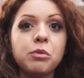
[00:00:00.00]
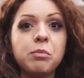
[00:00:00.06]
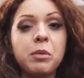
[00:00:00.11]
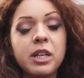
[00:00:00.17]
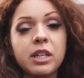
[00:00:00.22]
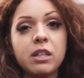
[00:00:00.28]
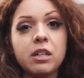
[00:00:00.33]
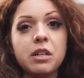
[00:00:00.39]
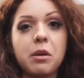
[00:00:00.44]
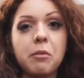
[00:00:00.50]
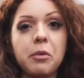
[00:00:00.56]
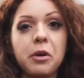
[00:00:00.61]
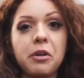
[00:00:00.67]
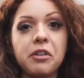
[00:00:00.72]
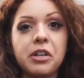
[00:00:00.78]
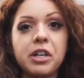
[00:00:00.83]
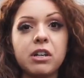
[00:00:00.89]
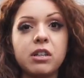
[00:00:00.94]
Dominican
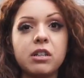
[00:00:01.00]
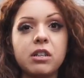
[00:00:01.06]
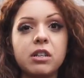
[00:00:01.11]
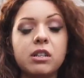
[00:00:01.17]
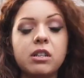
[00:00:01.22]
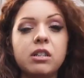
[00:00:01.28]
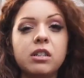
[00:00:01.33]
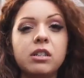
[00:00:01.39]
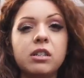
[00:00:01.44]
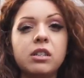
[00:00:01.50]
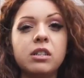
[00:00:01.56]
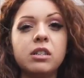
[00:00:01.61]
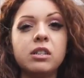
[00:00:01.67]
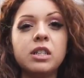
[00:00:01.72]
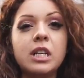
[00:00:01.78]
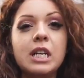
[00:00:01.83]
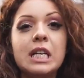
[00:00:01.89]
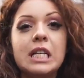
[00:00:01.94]
American
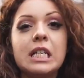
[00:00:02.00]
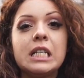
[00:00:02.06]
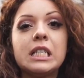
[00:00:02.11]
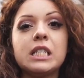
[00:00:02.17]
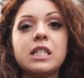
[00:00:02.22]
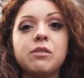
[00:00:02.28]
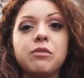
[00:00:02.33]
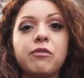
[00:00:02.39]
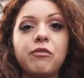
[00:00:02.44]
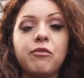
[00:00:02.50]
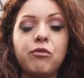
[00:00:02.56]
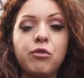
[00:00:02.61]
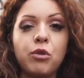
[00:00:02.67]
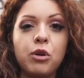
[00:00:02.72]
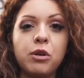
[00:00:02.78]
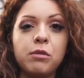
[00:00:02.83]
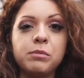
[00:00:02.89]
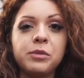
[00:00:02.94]

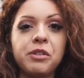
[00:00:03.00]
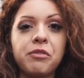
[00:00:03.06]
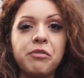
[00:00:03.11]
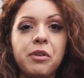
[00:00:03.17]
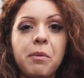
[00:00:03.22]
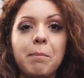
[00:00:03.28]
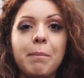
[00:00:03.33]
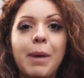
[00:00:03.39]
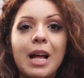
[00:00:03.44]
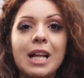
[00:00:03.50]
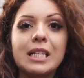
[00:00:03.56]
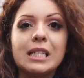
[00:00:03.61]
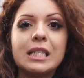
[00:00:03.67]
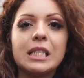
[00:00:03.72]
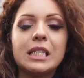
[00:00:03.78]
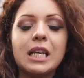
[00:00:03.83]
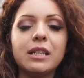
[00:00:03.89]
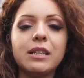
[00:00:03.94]
formed different
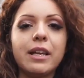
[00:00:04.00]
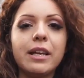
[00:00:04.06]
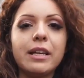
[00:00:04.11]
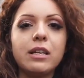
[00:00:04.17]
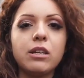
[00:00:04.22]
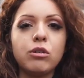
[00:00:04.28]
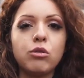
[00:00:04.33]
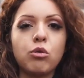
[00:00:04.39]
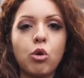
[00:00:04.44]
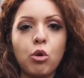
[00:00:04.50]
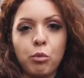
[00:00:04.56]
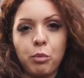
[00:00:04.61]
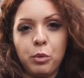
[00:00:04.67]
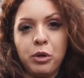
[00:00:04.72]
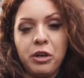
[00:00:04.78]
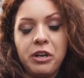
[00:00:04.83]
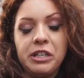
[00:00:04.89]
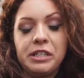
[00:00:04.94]
bands and they
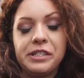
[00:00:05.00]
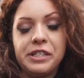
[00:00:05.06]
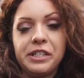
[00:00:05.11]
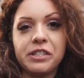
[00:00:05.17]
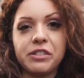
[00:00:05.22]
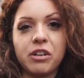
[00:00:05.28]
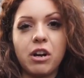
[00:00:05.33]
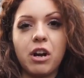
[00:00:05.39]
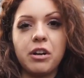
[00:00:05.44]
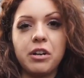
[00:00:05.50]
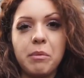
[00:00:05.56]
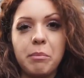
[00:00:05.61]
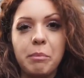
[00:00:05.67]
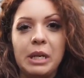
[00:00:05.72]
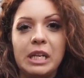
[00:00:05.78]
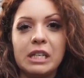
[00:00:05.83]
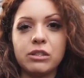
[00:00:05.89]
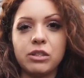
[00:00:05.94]
incorporated
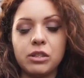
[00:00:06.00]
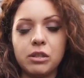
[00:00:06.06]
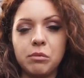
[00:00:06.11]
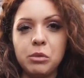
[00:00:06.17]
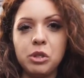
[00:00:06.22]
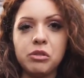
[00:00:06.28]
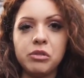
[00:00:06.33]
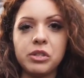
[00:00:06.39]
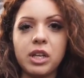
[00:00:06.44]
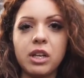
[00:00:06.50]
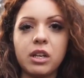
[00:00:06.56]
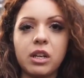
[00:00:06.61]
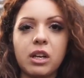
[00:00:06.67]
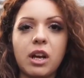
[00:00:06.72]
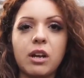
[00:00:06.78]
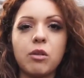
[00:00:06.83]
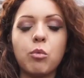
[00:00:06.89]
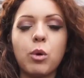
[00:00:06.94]
R&B into the music,
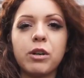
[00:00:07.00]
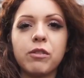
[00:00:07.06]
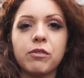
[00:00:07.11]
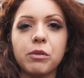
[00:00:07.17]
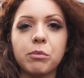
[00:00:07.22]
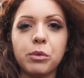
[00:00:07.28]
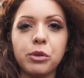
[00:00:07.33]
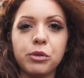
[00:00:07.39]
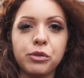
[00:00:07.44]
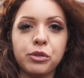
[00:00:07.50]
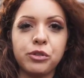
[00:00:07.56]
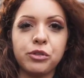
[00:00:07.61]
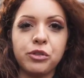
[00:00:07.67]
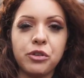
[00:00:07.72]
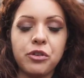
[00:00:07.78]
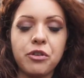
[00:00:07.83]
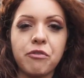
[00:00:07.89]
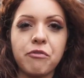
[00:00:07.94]
and one of the
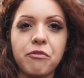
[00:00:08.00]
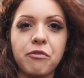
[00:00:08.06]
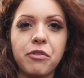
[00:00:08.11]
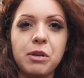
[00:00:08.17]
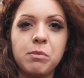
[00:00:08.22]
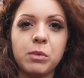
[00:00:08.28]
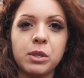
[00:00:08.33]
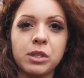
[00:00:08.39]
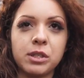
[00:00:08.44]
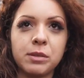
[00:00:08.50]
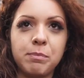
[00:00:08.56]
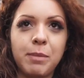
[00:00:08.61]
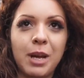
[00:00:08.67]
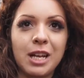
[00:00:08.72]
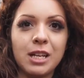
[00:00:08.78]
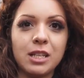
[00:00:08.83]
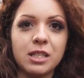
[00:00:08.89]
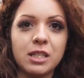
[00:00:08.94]
most famous
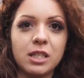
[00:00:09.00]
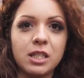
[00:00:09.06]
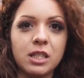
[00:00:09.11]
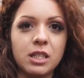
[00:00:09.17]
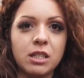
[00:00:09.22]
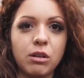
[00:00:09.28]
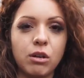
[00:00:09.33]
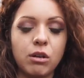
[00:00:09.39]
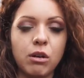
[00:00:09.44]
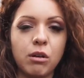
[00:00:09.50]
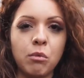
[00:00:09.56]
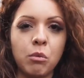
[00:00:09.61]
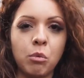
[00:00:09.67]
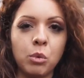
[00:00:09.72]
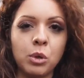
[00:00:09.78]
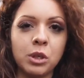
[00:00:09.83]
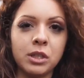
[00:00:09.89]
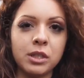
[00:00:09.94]
bands
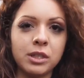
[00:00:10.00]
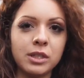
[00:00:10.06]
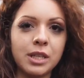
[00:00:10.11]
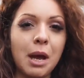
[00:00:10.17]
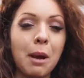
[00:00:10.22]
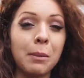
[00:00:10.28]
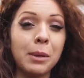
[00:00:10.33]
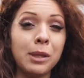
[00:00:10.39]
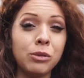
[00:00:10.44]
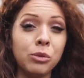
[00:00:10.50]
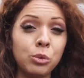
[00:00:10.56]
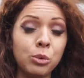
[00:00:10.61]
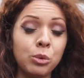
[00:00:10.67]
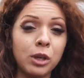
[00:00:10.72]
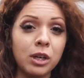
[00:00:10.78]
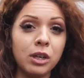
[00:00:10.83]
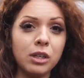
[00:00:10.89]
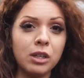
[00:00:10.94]
was
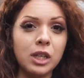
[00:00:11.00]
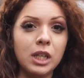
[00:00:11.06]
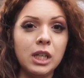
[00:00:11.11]
Aventura,